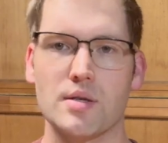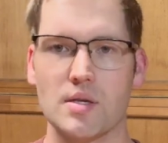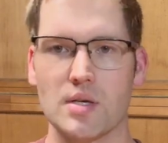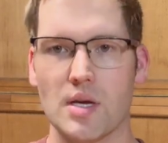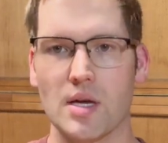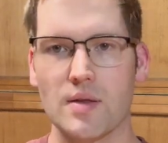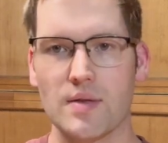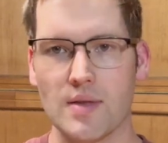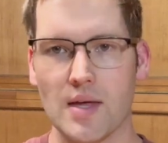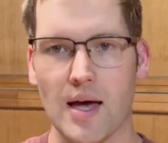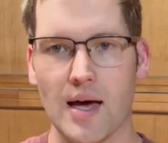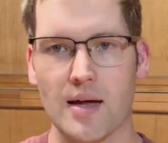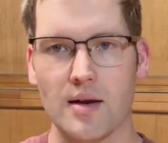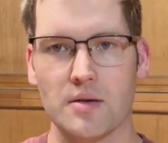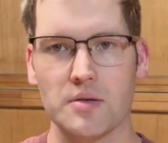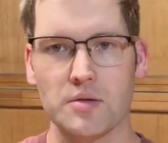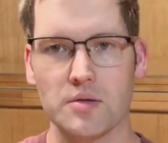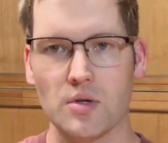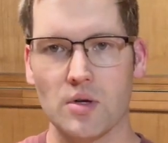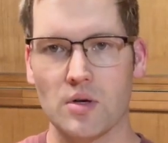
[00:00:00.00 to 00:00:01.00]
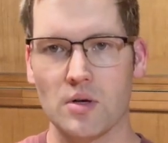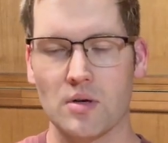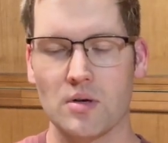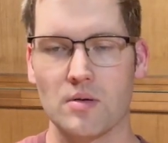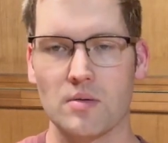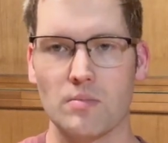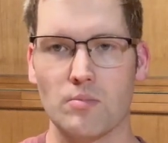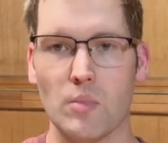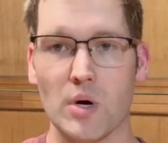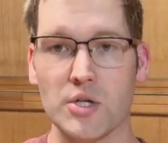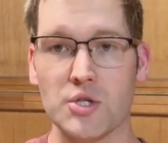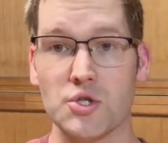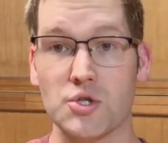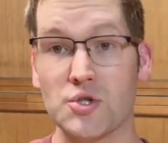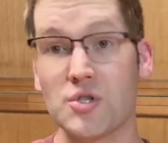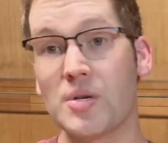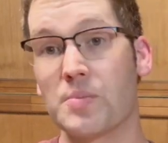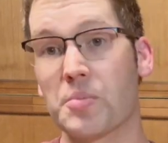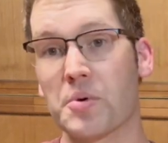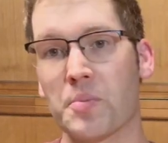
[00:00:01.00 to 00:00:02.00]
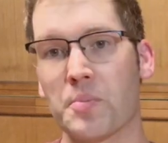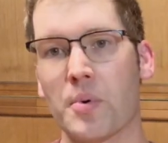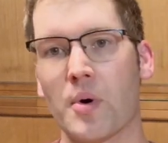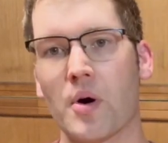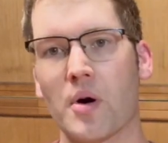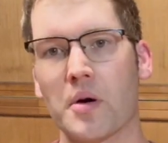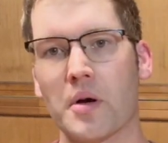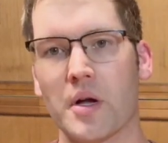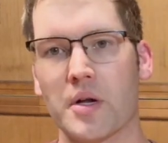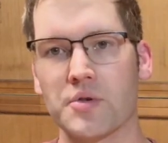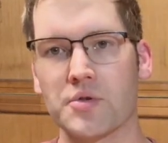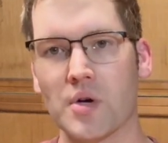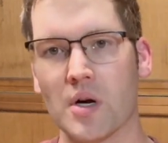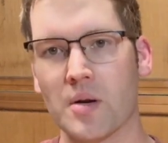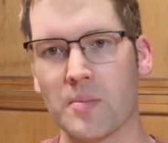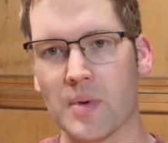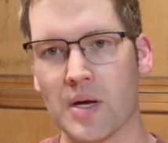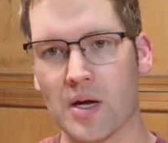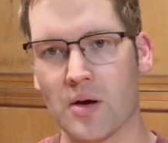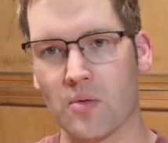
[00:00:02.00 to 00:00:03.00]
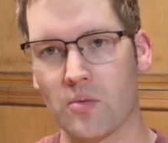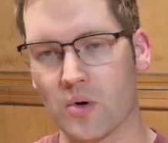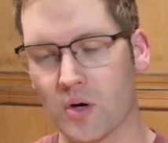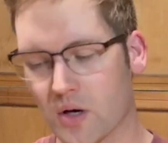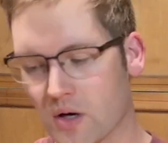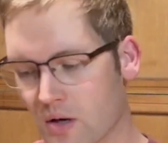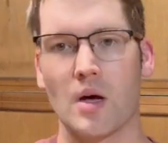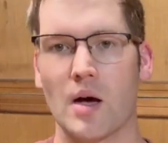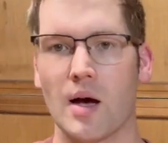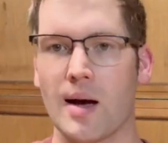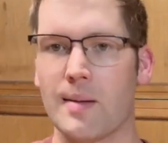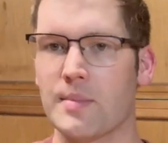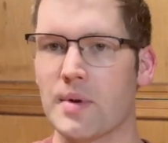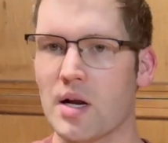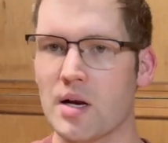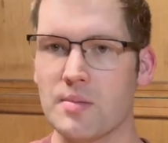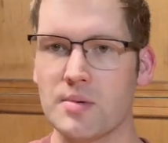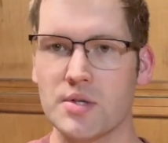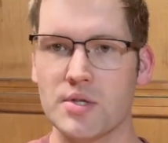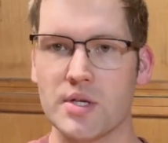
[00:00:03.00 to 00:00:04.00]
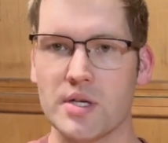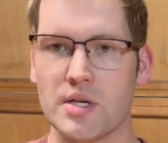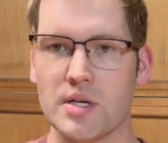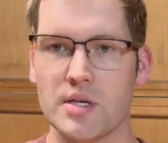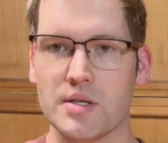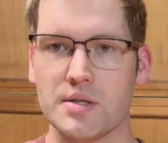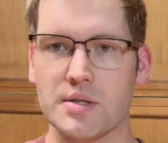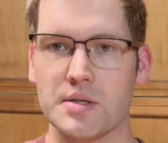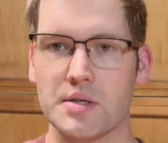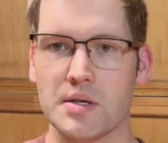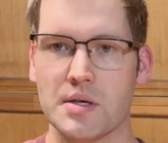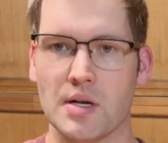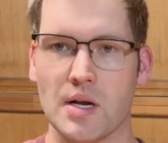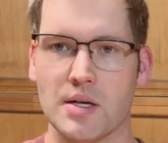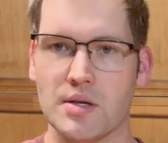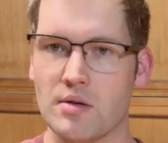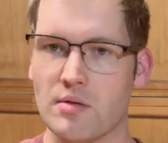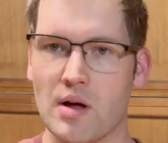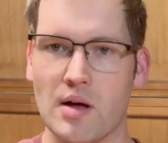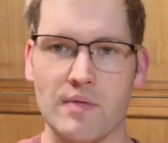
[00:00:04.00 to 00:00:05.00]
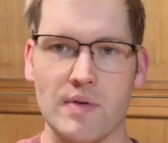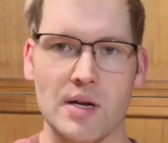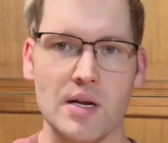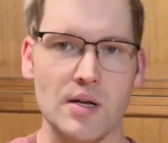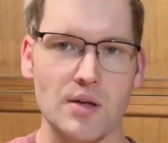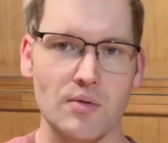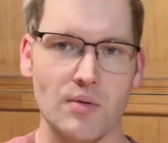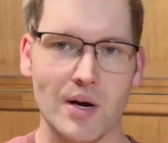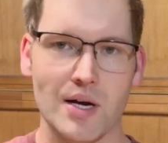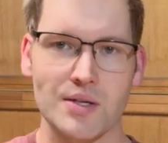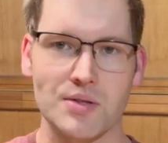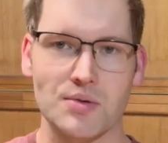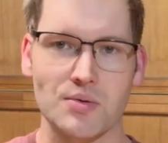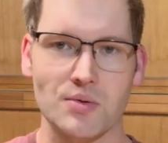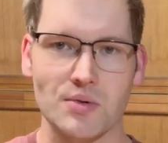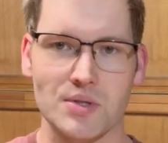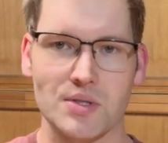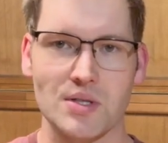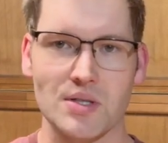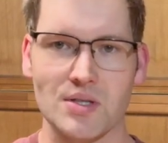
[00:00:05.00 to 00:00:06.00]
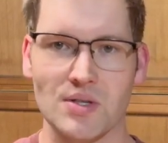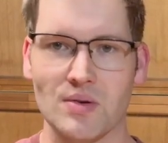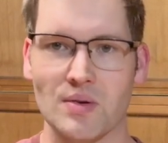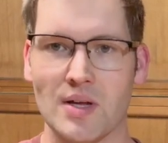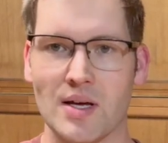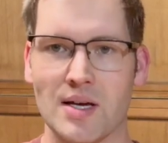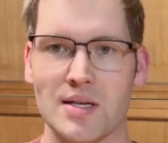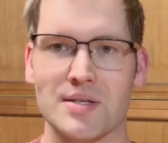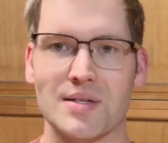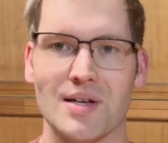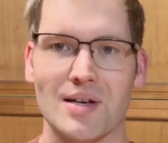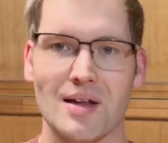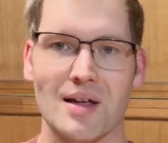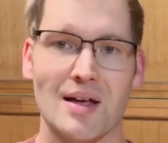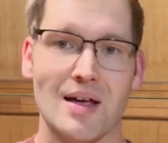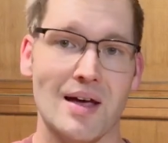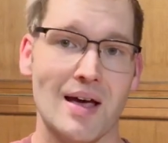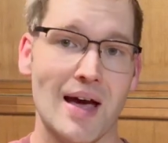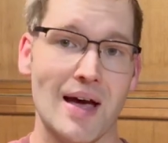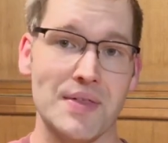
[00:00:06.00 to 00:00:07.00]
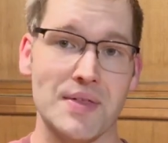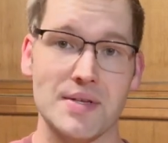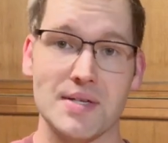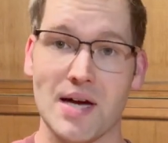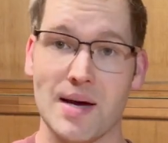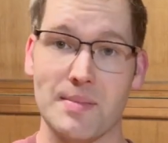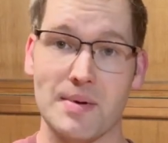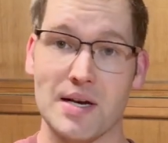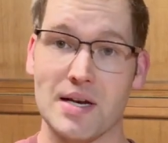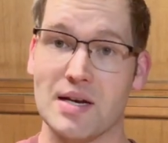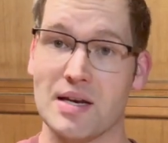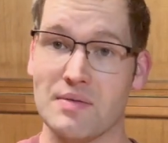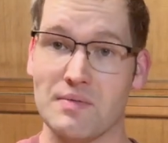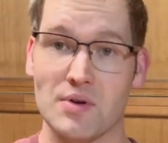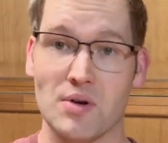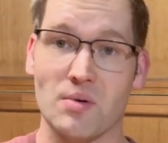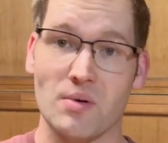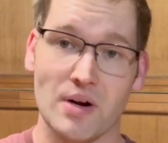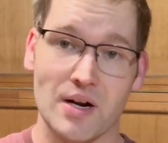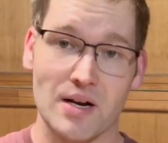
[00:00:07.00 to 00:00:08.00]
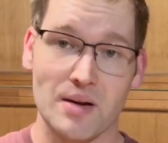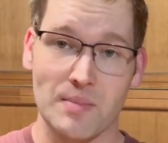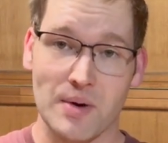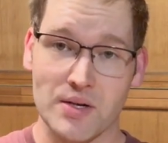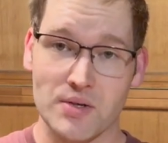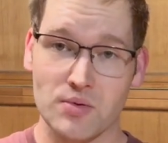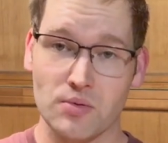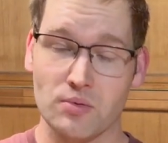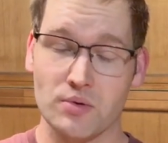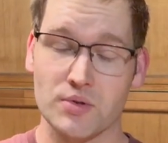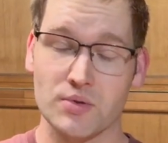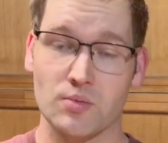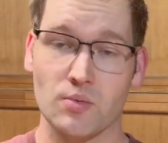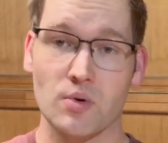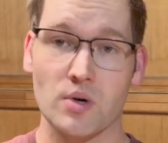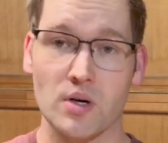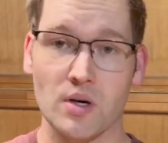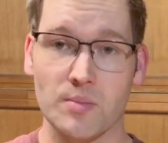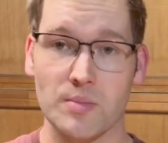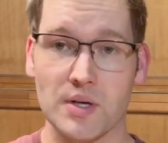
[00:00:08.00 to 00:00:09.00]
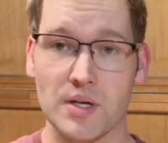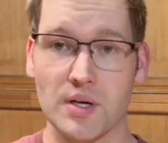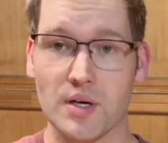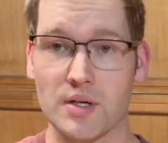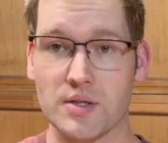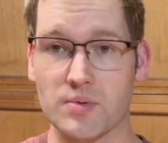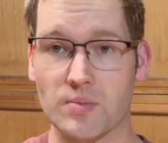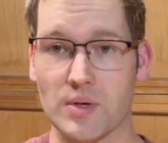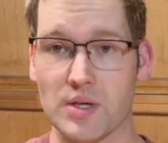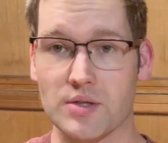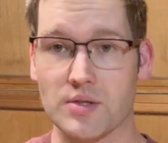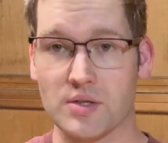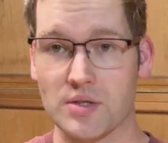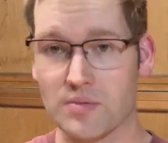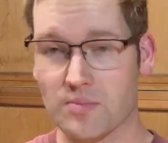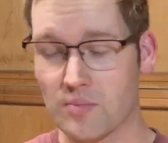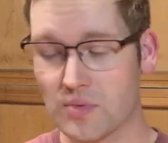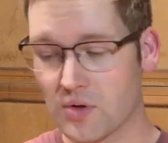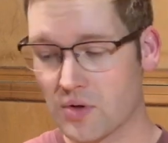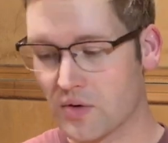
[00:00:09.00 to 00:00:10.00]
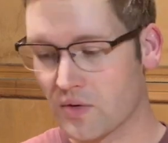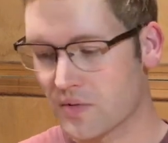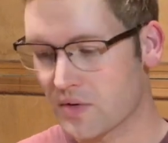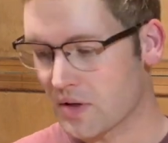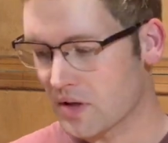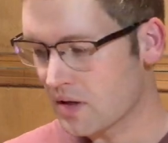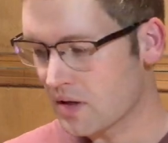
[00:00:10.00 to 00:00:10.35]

to get that much cheaper part and try to make it work. I'm not a machinist, and I don't have any of the right tools to do this, and at the time I didn't even know where any of my tools were because we had just moved.